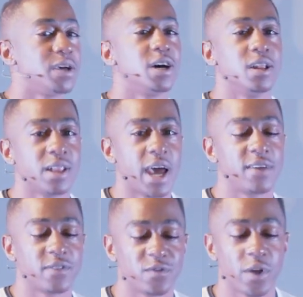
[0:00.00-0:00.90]
a
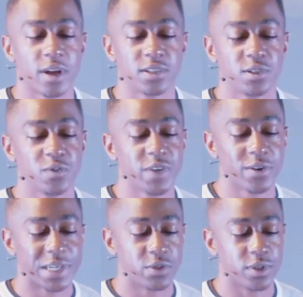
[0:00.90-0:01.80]
life of gratitude
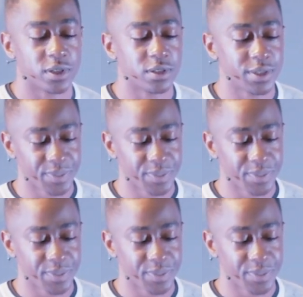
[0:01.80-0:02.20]
very quickly.